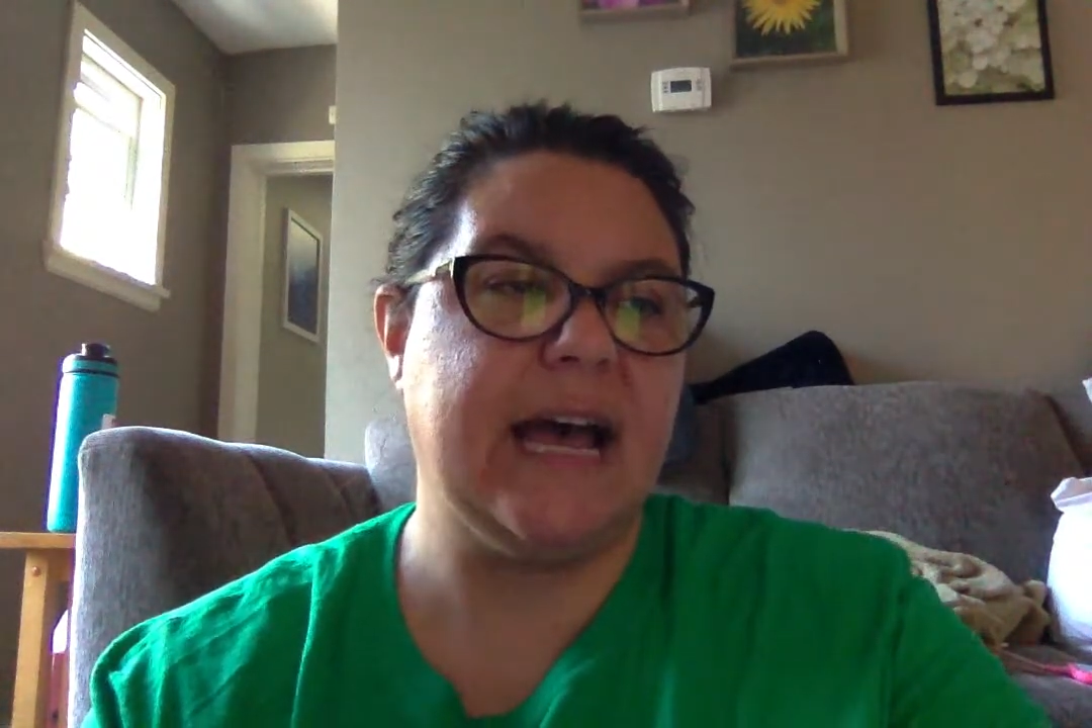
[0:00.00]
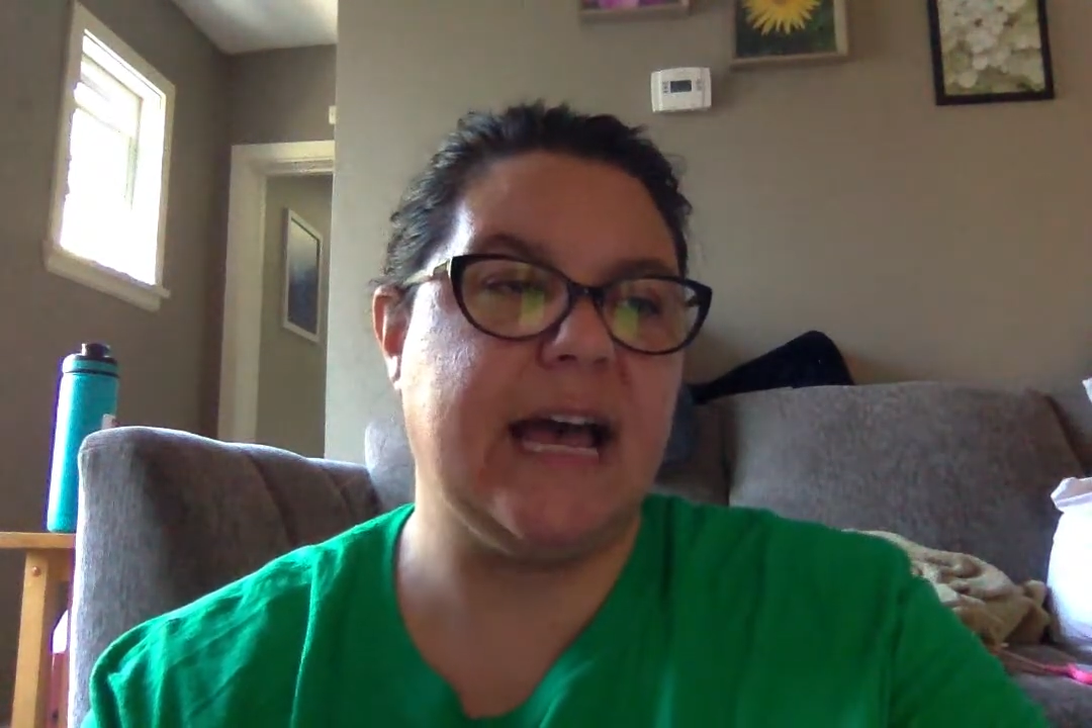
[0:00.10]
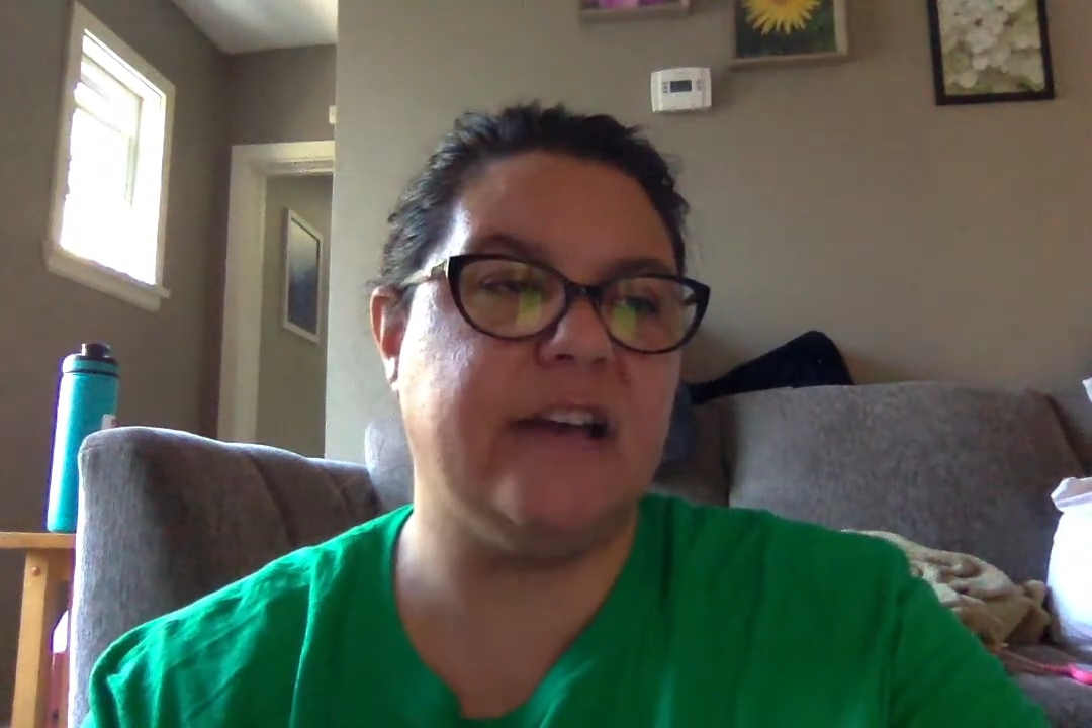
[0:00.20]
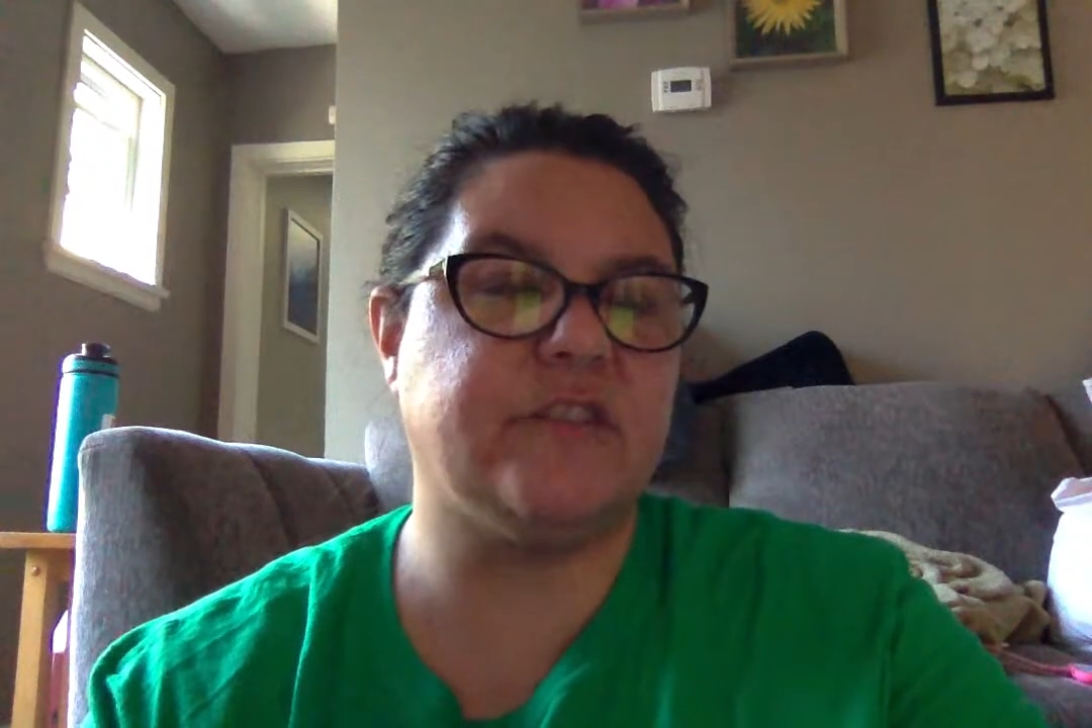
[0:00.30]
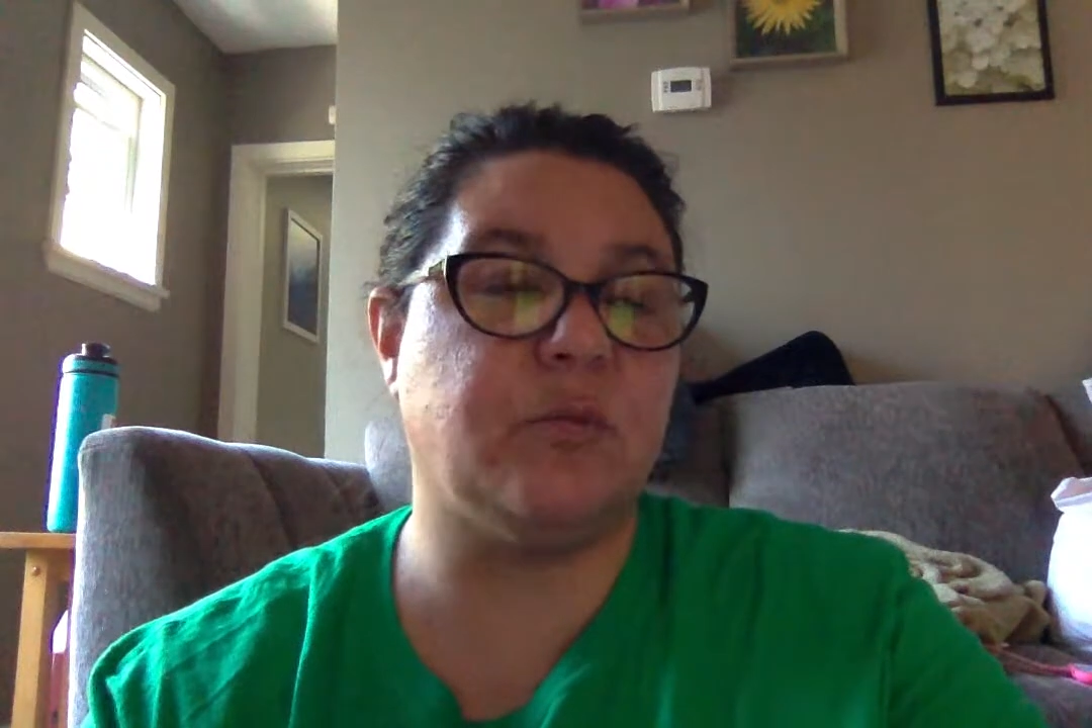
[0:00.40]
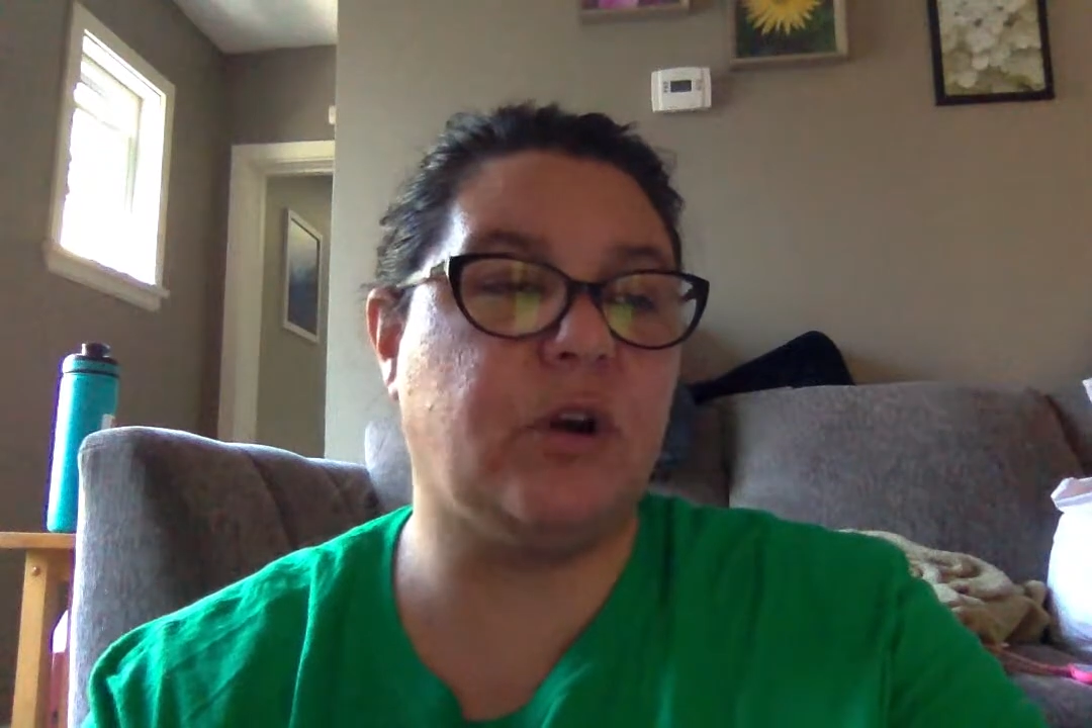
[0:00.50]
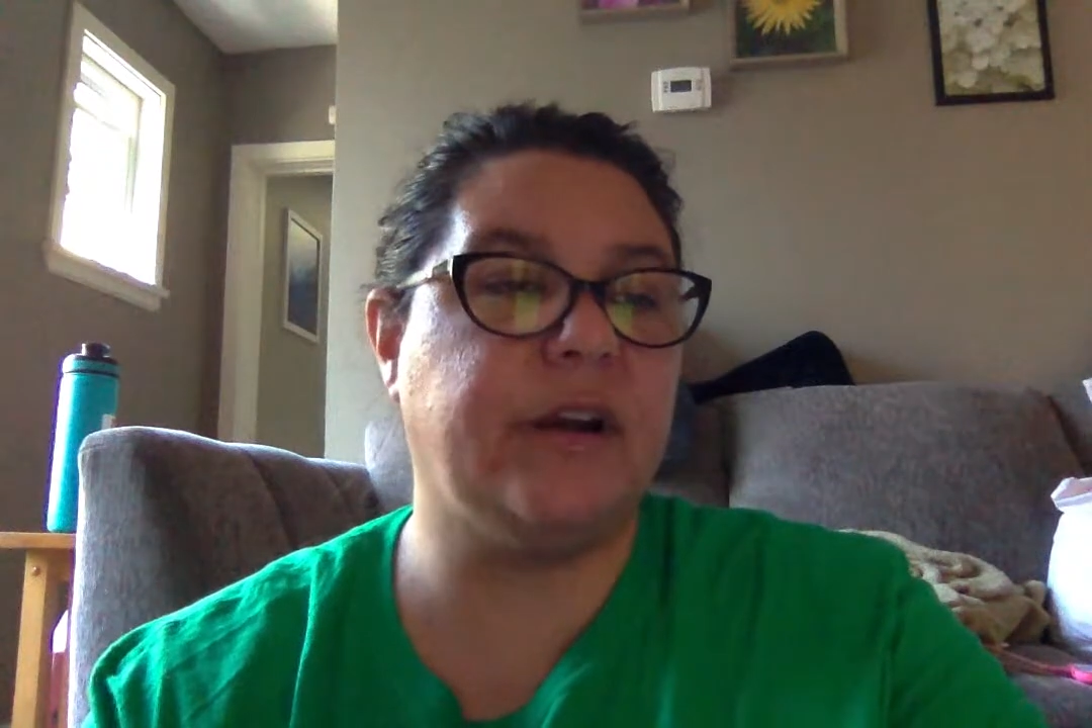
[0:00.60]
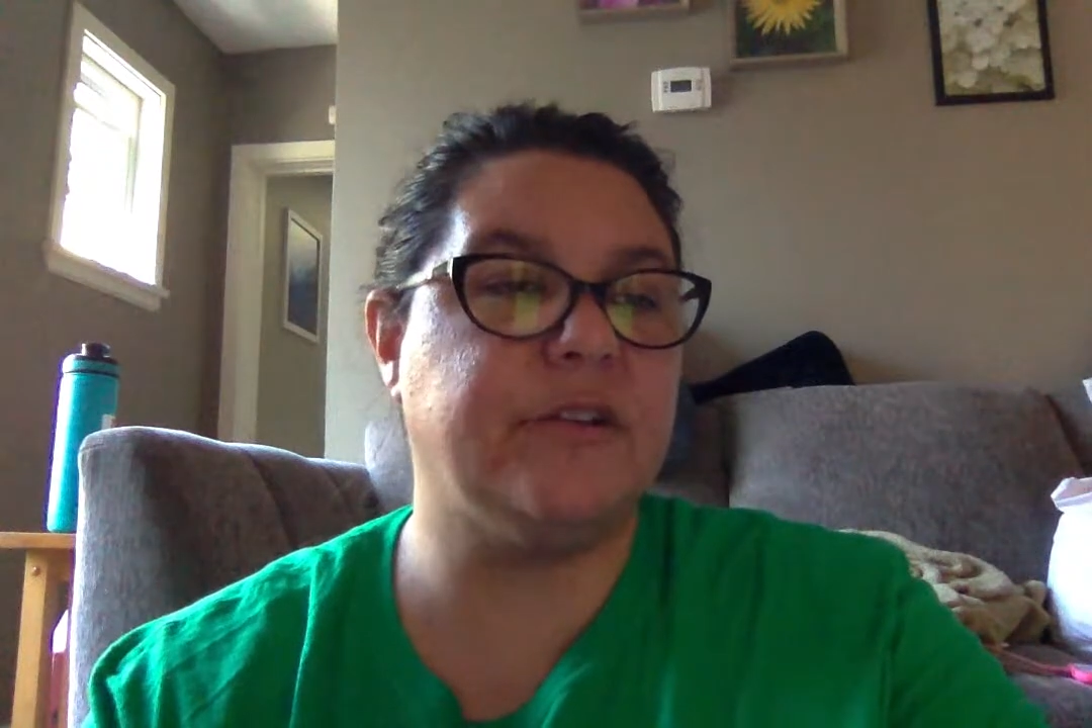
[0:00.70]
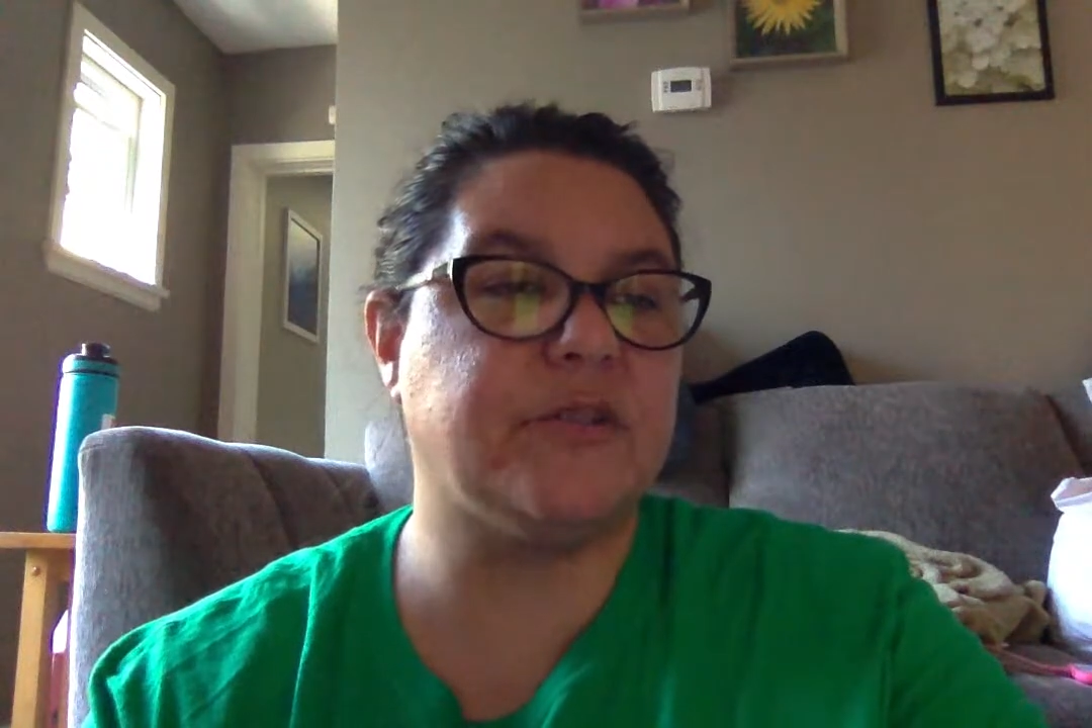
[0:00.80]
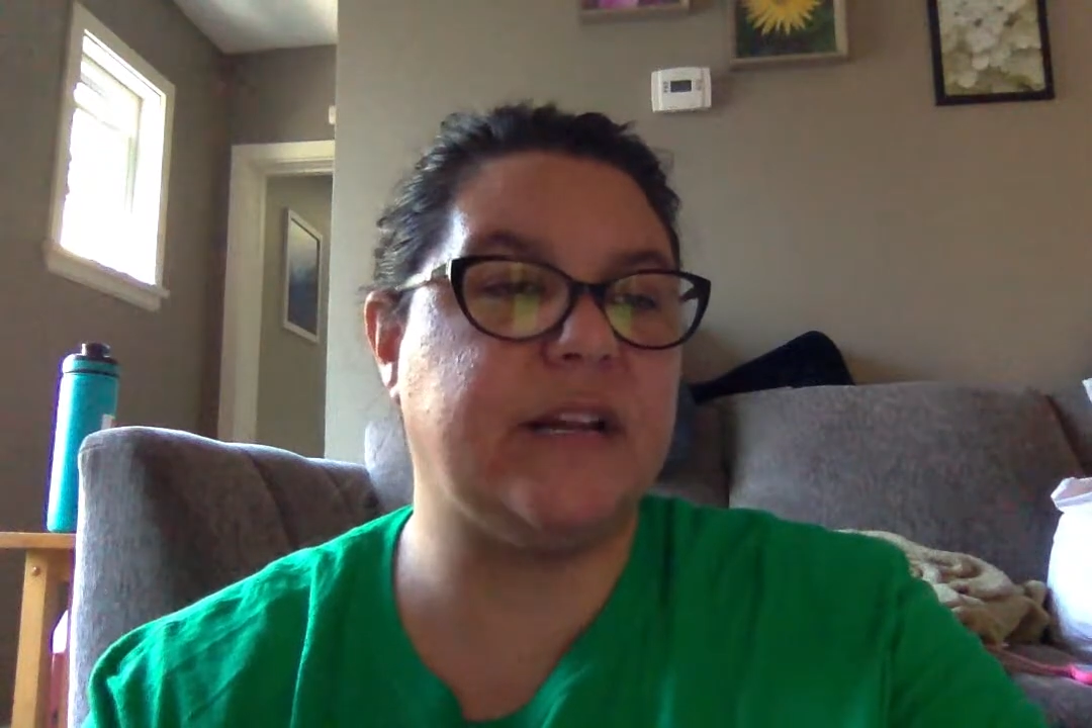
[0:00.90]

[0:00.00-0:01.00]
I have some Oreos